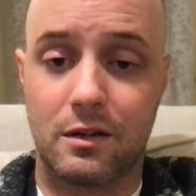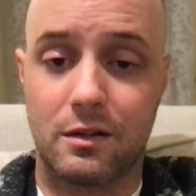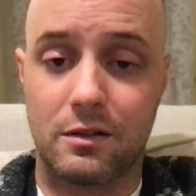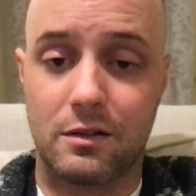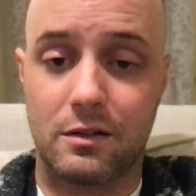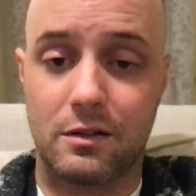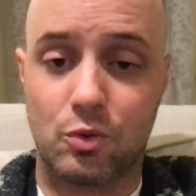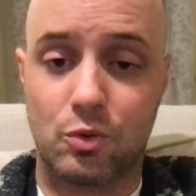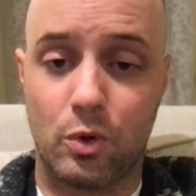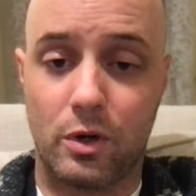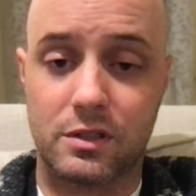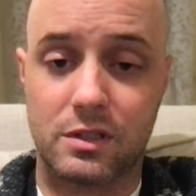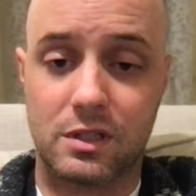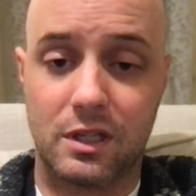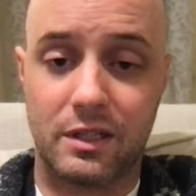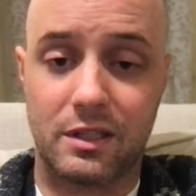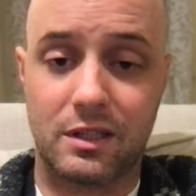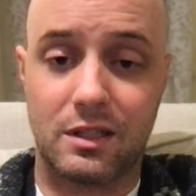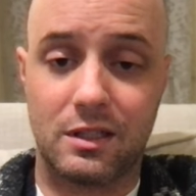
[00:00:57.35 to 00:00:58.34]
squares
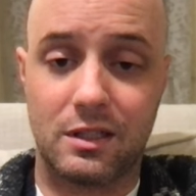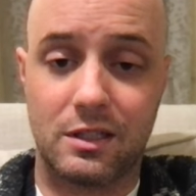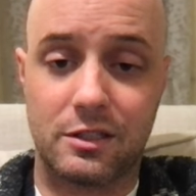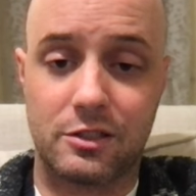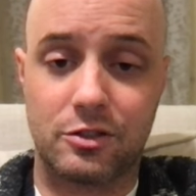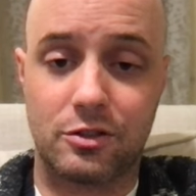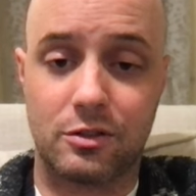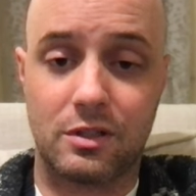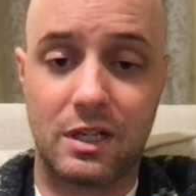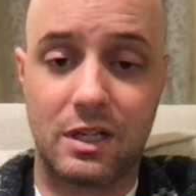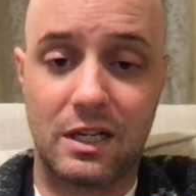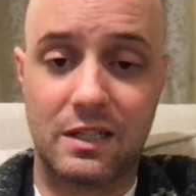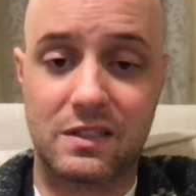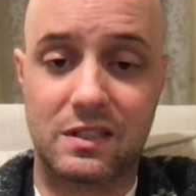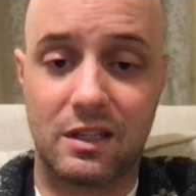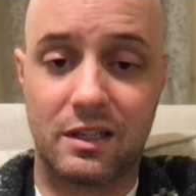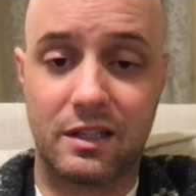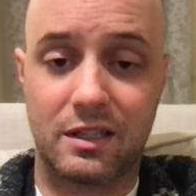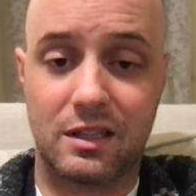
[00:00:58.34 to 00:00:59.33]
like this or
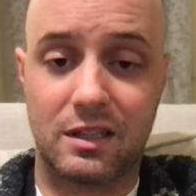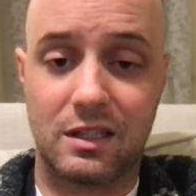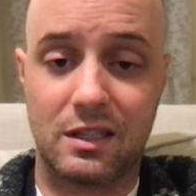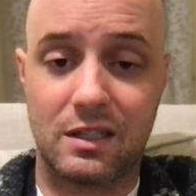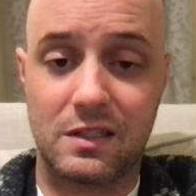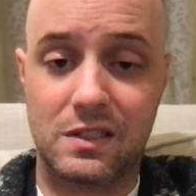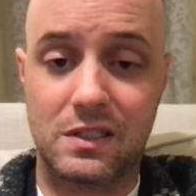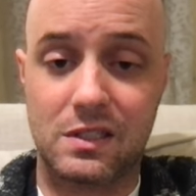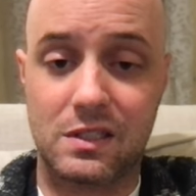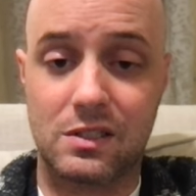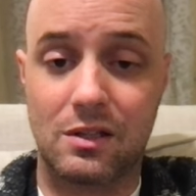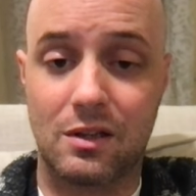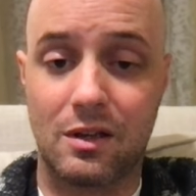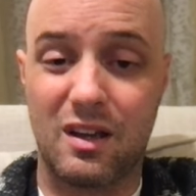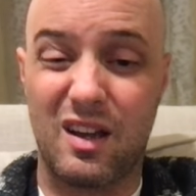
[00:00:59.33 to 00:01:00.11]
dots like this,